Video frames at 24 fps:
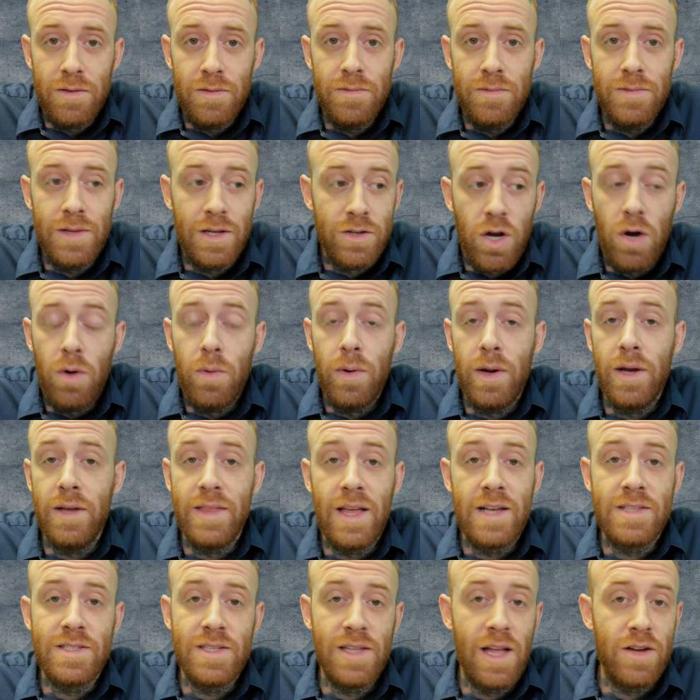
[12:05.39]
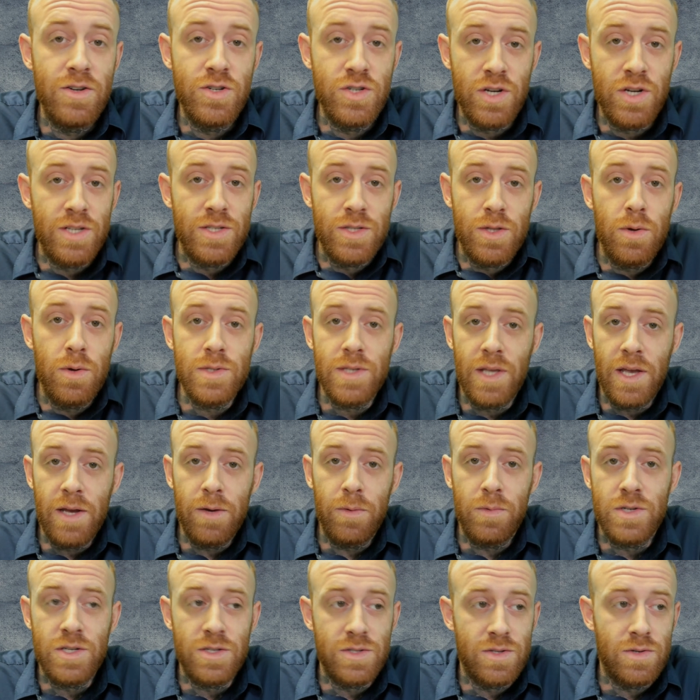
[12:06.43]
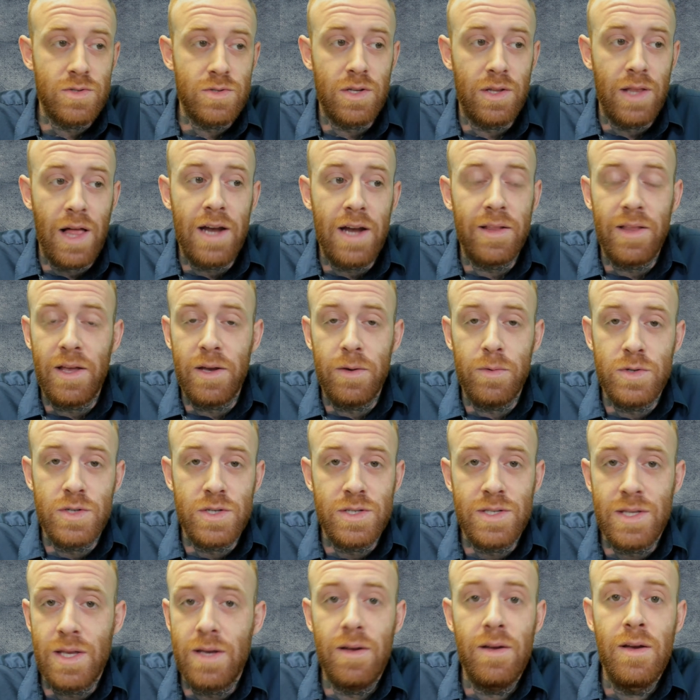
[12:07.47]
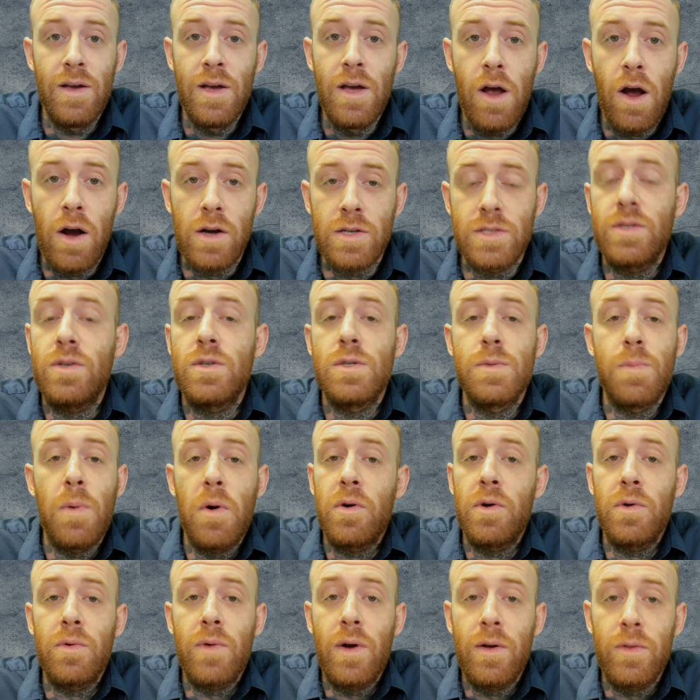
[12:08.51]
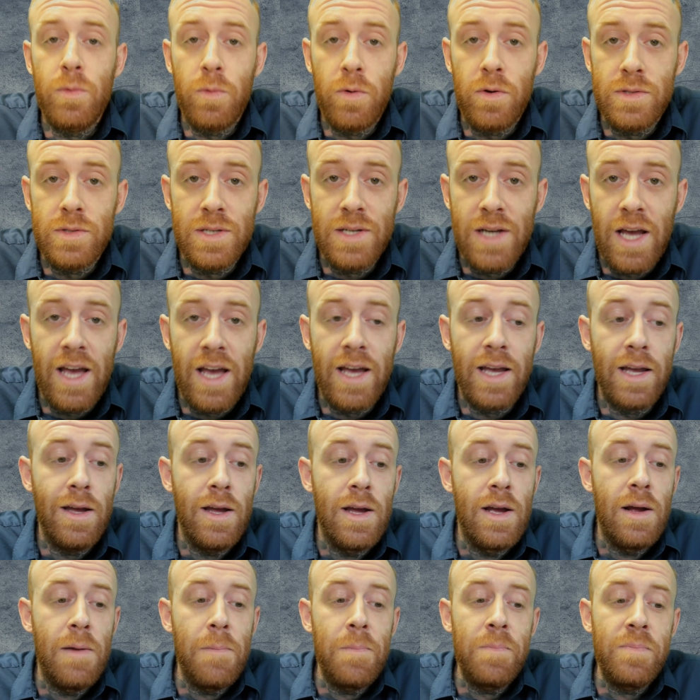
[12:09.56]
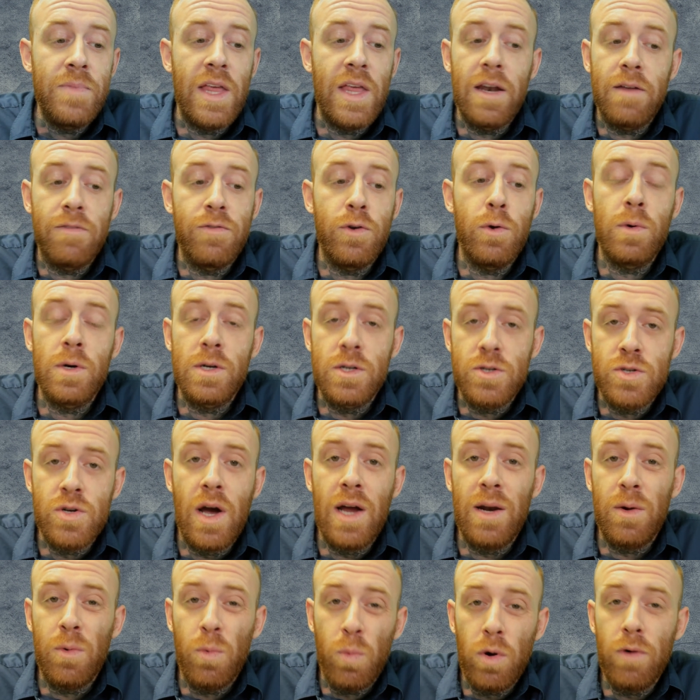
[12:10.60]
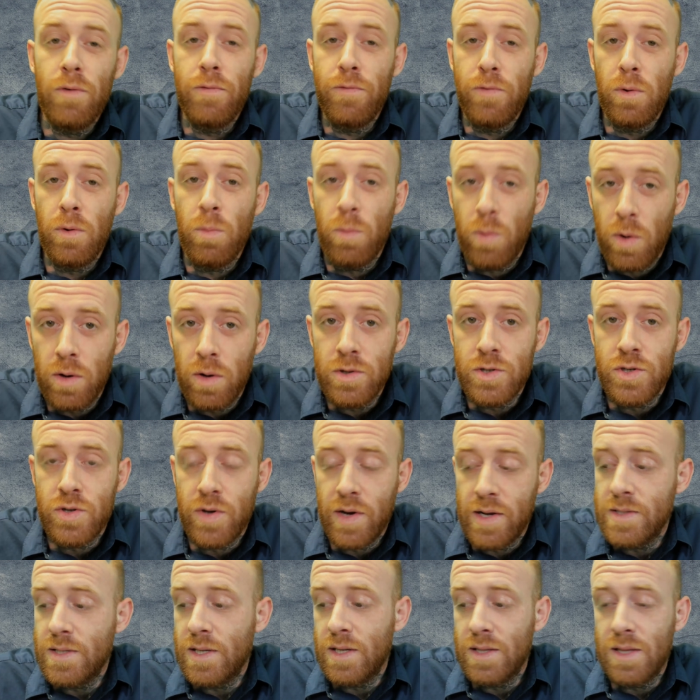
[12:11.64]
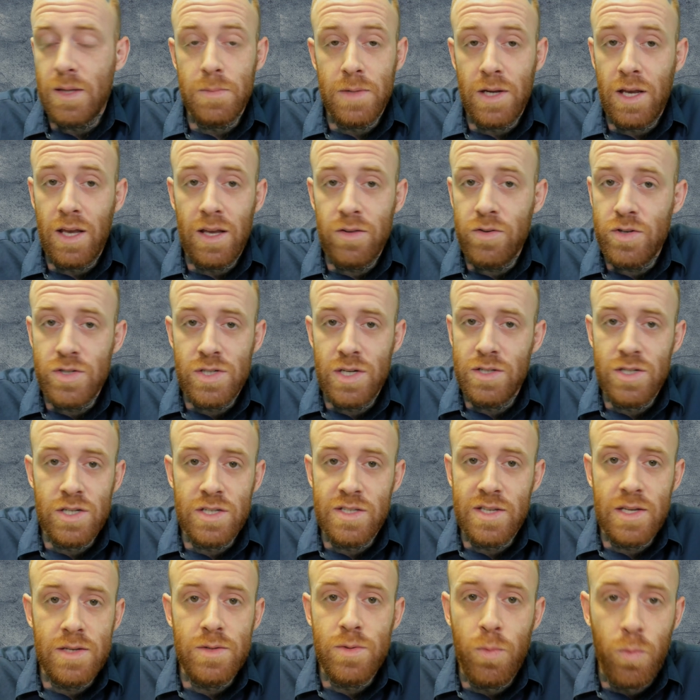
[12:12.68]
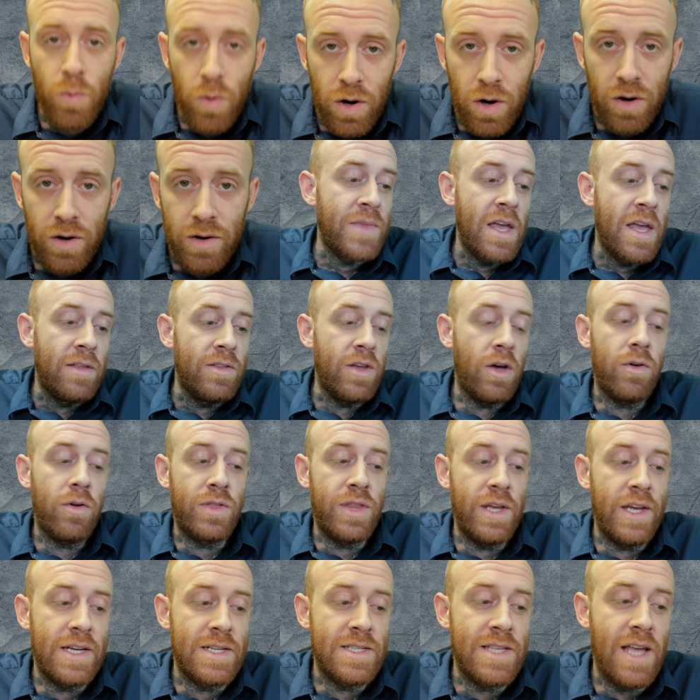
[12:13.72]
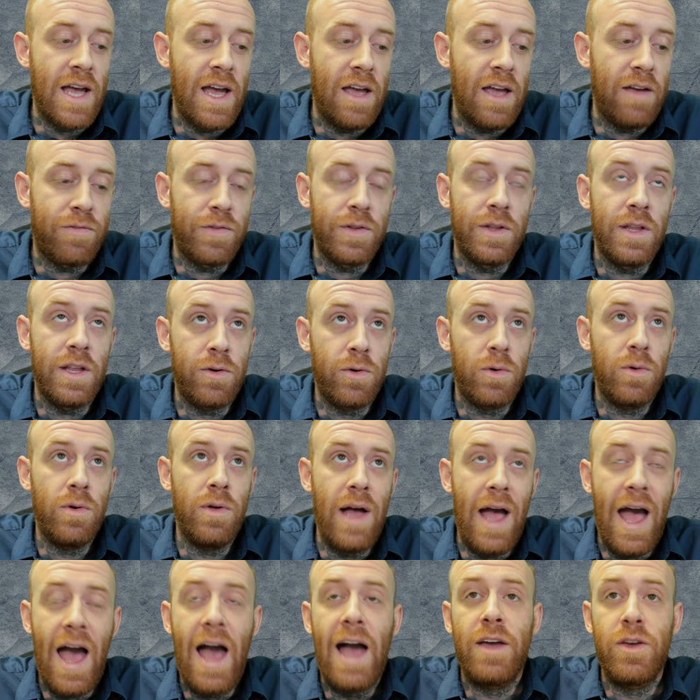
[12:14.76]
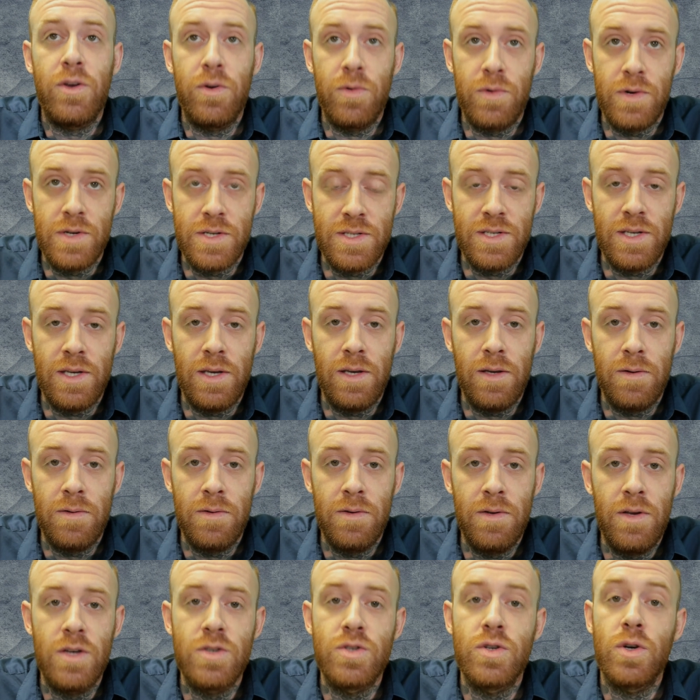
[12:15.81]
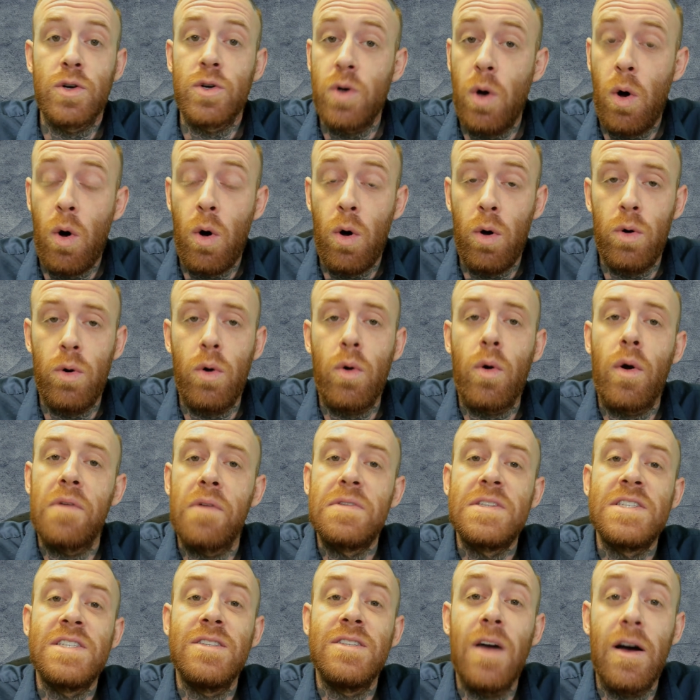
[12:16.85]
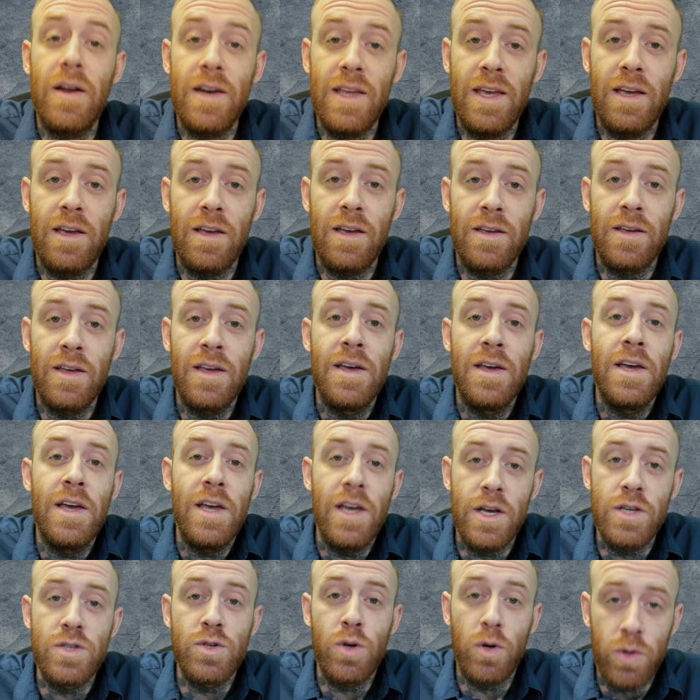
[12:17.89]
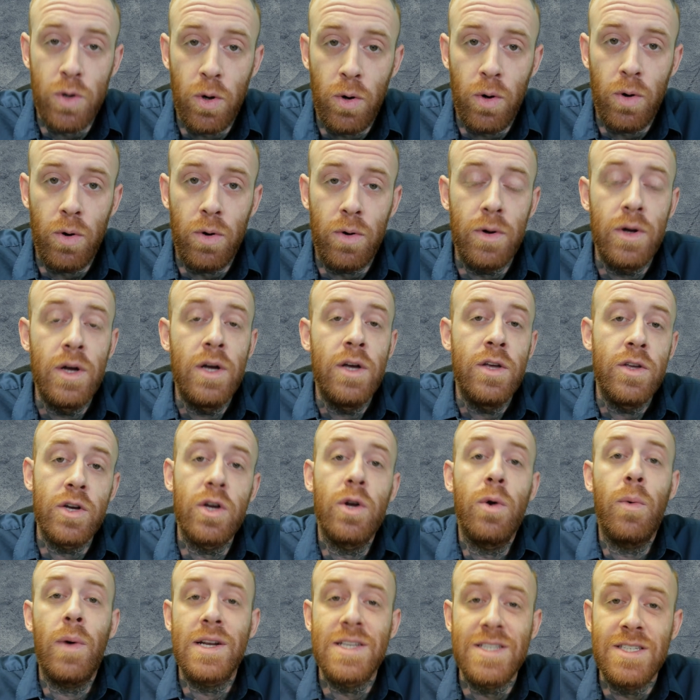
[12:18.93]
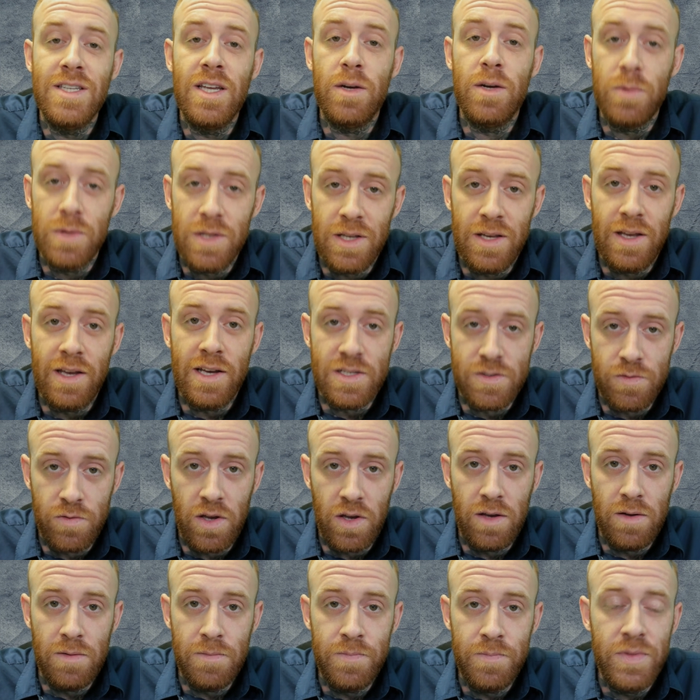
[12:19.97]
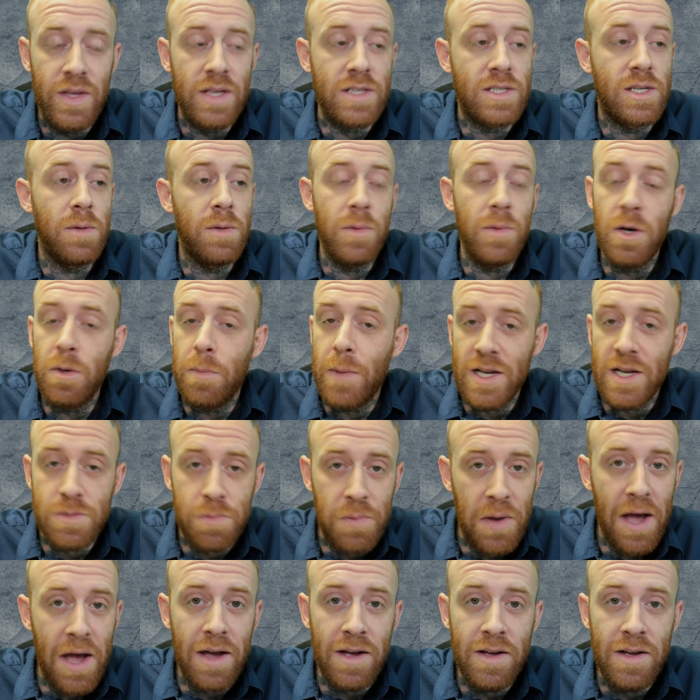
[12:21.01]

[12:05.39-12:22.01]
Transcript: They don't. And that's not just those languages. There's a lot of languages that are still spoken around the world today that if you were to try to word for word translate them to English, it just doesn't work. The other thing is that if literal accuracy is your goal, or if studying is your goal, you're going to want to stick with the ESV. That's going to be your best bet.